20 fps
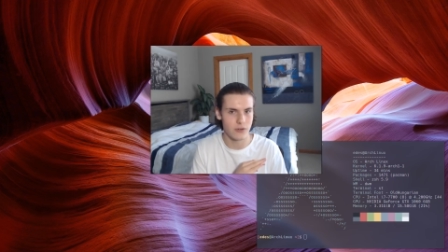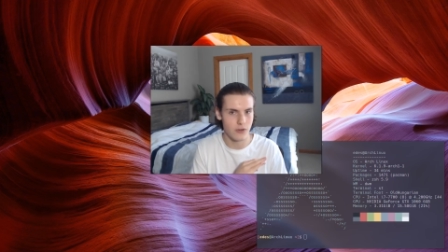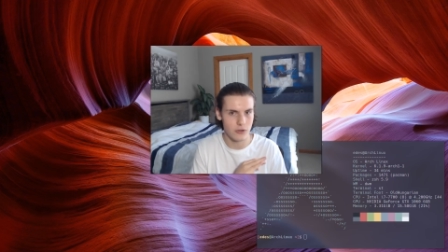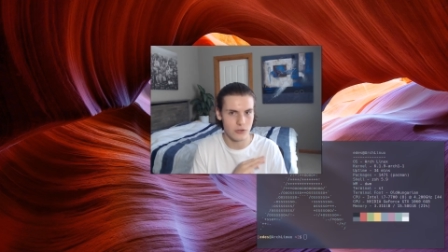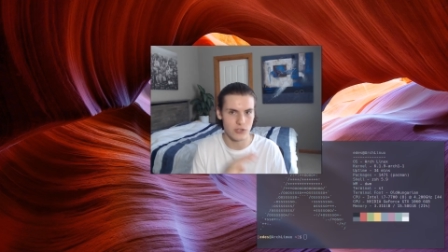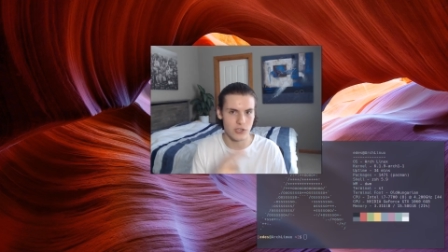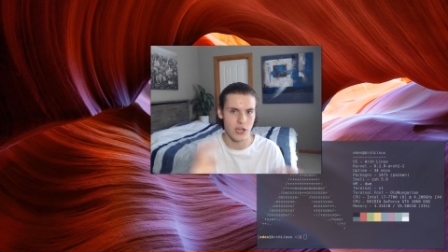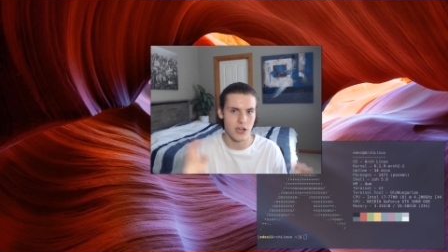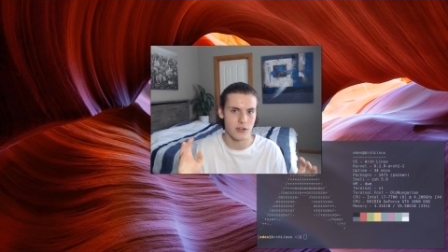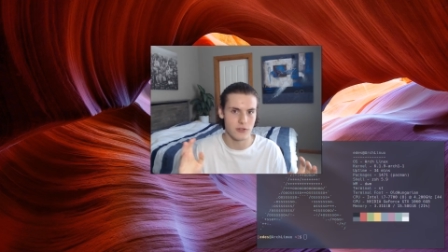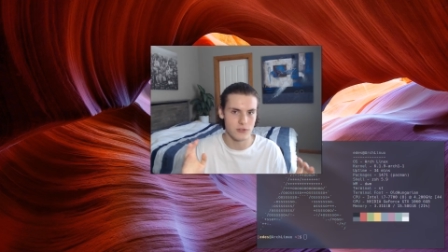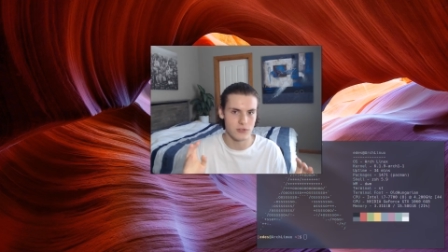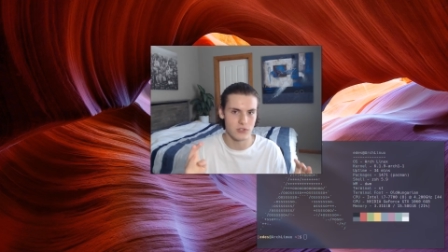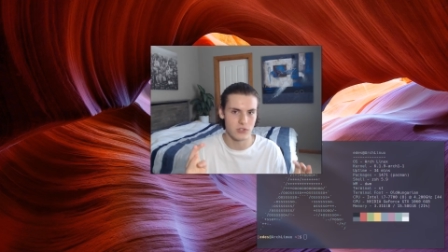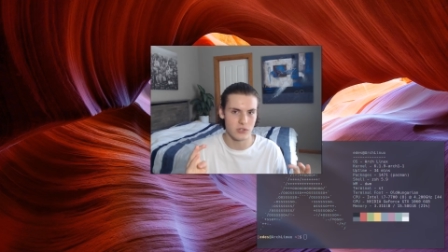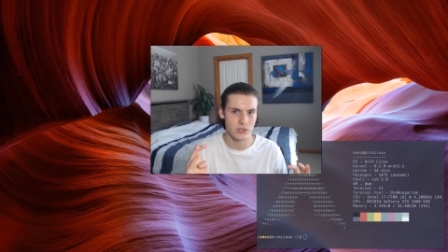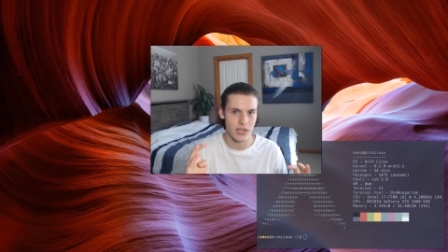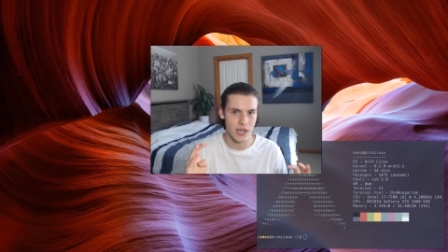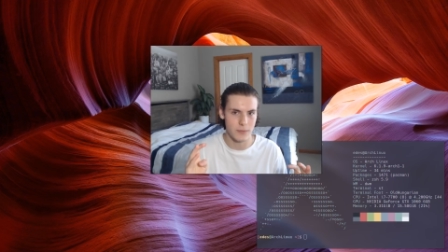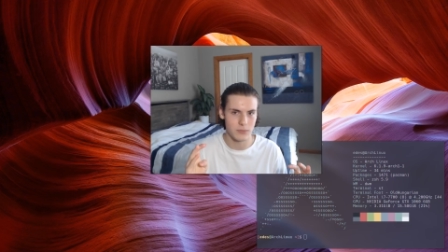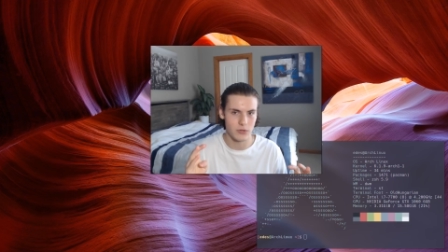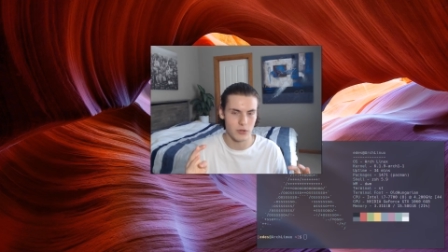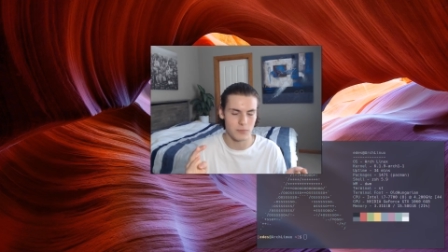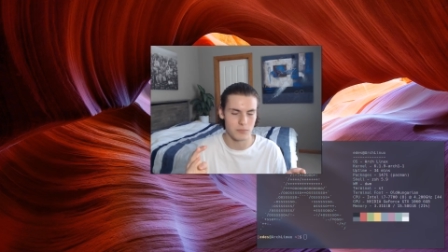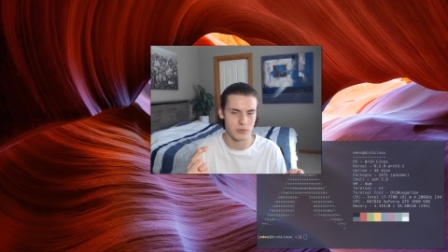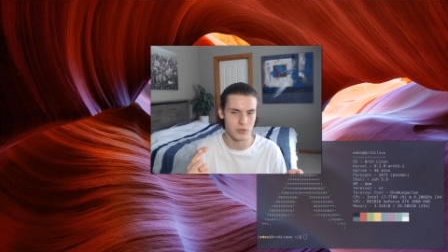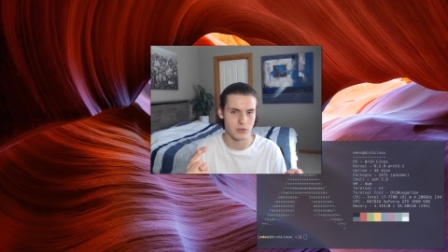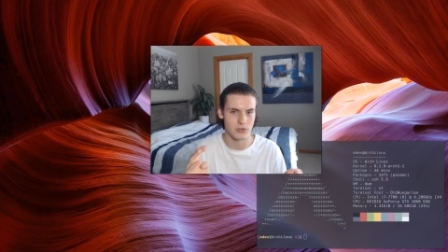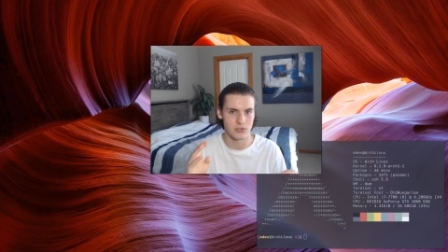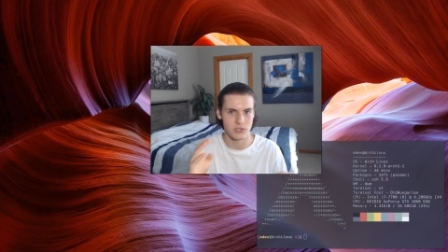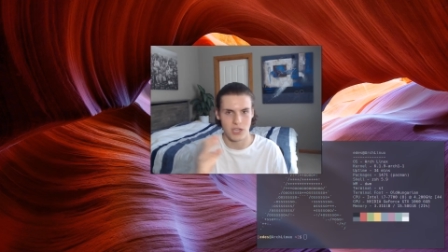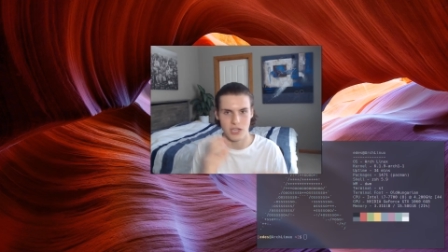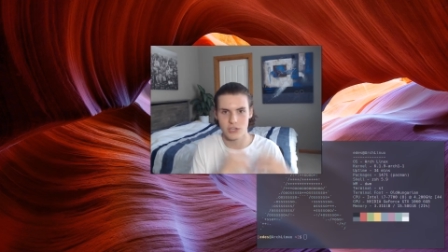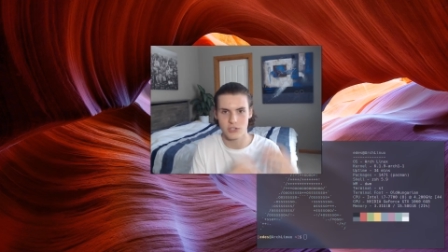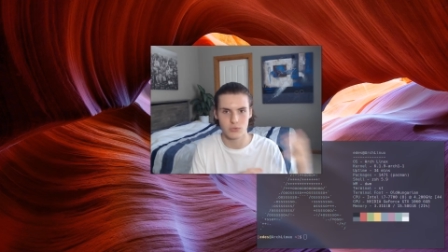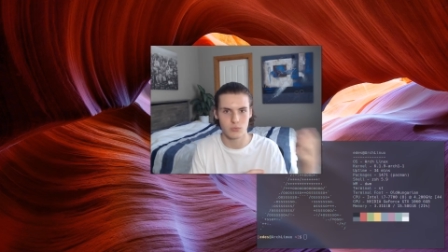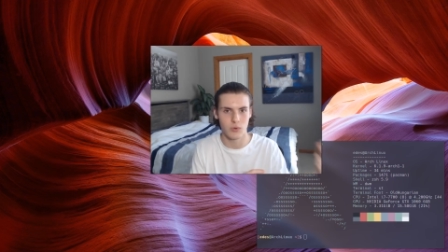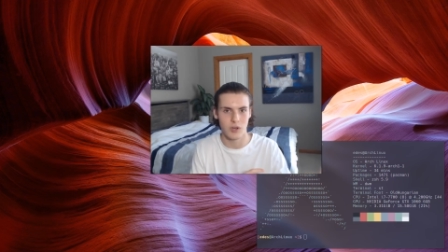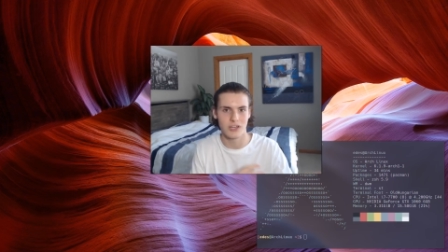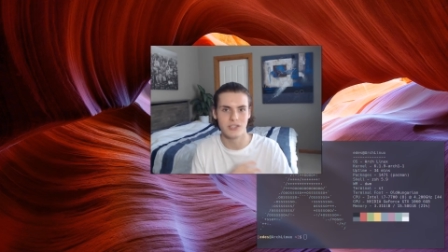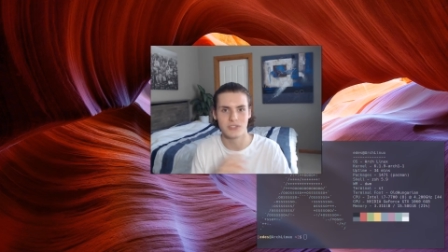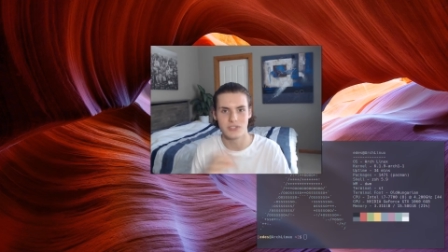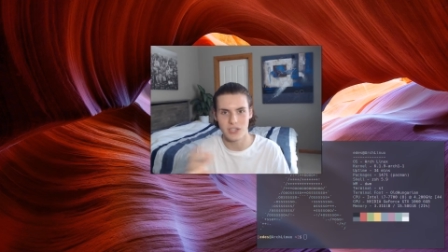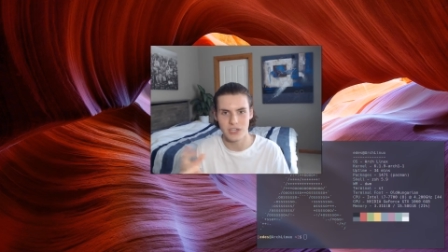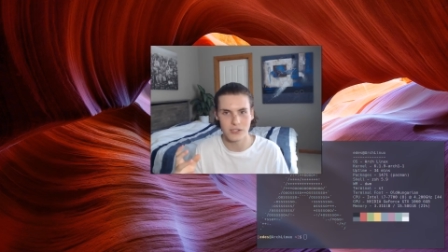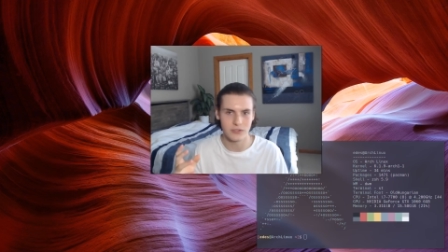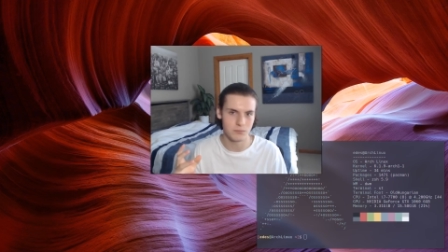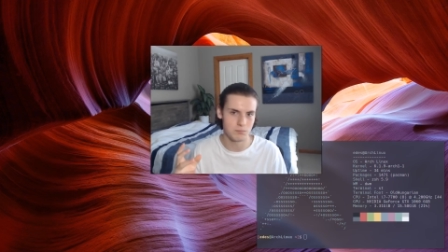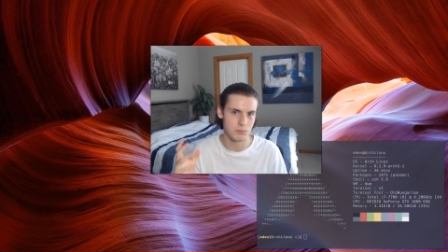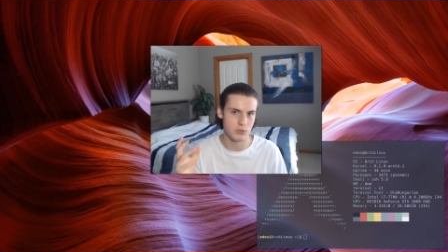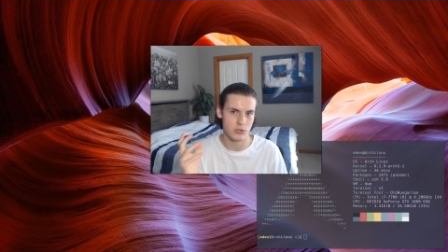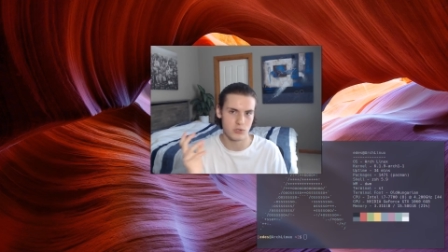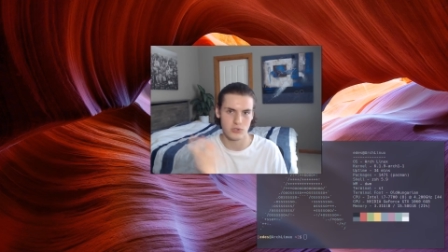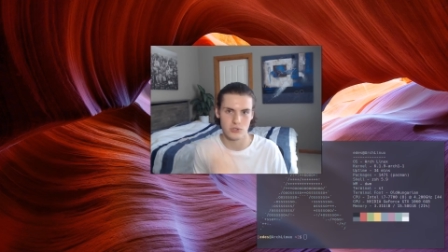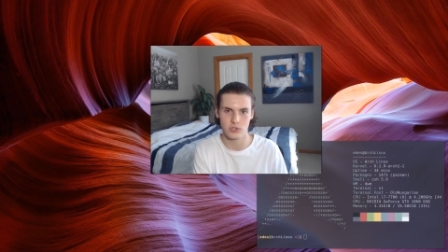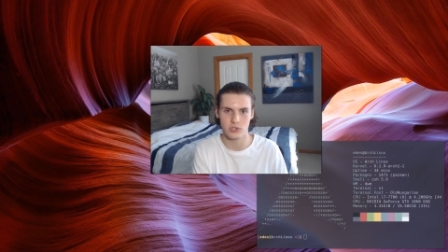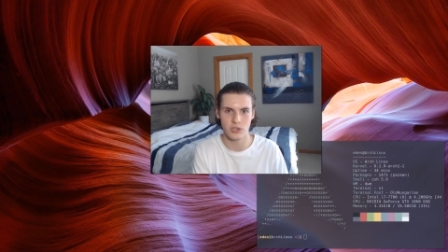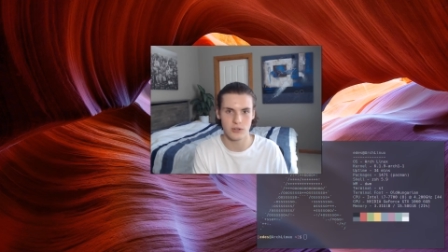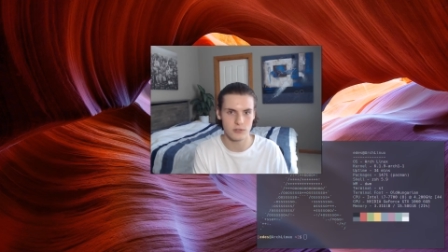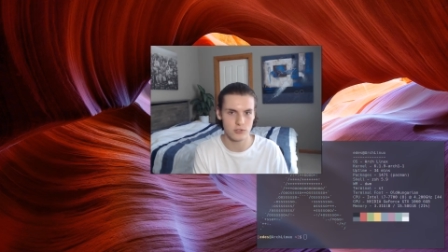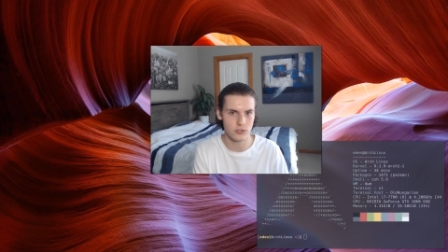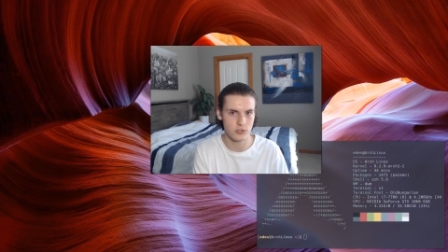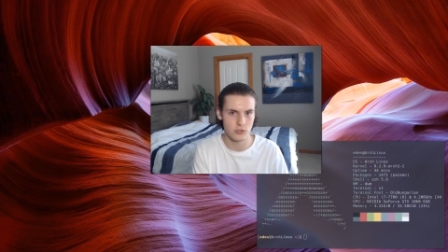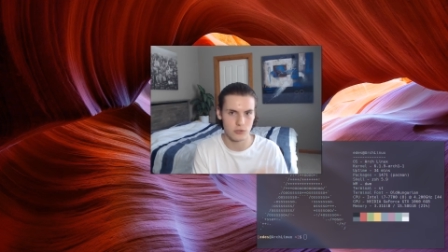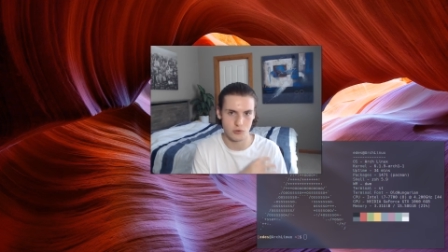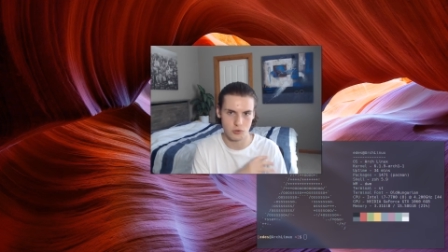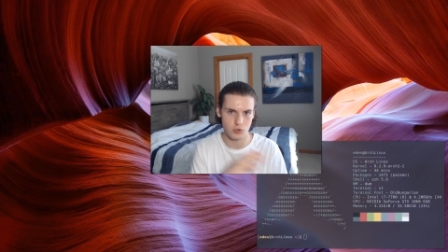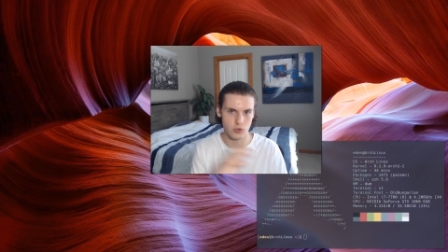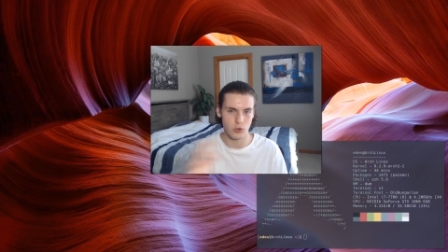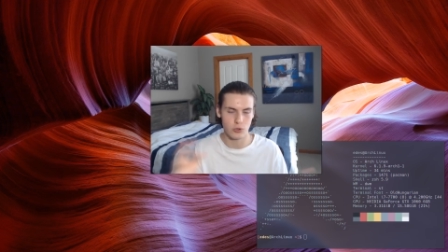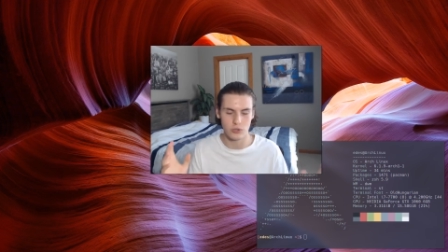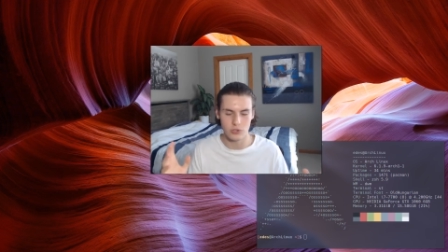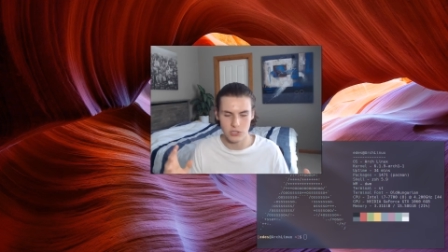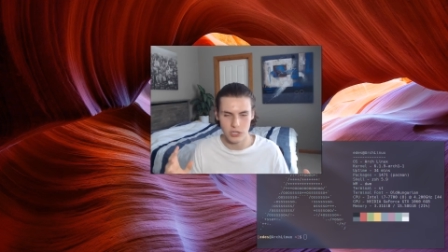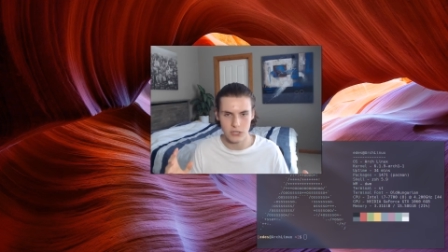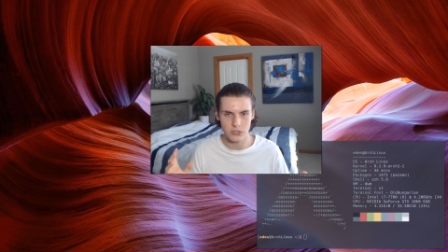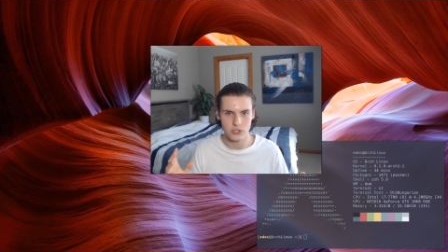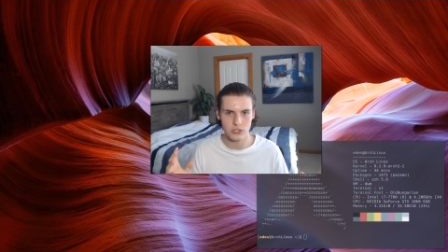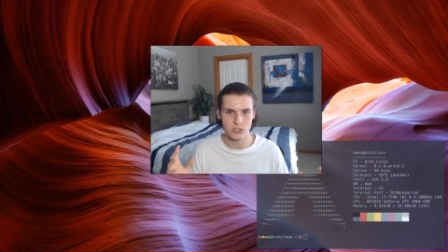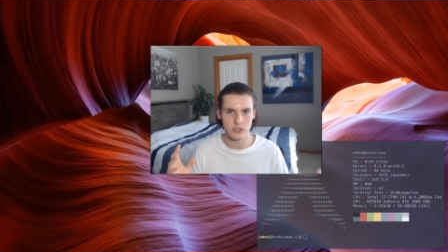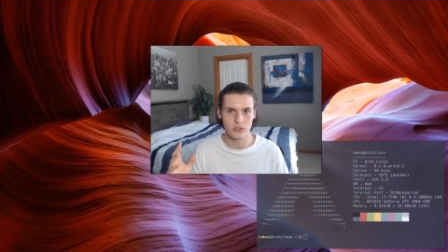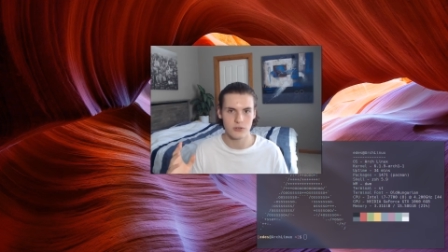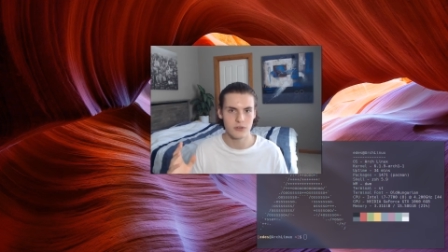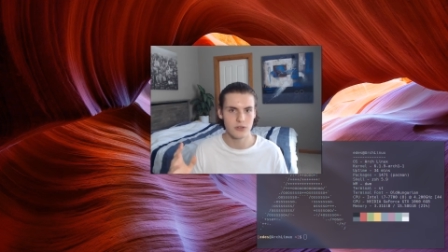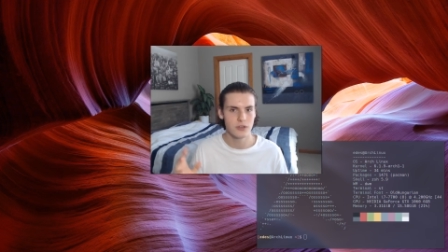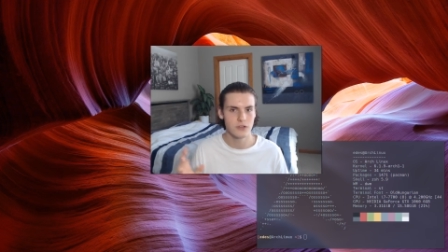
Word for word: you can't use your laptop because XYZ, because you touched it, you shouldn't touch it.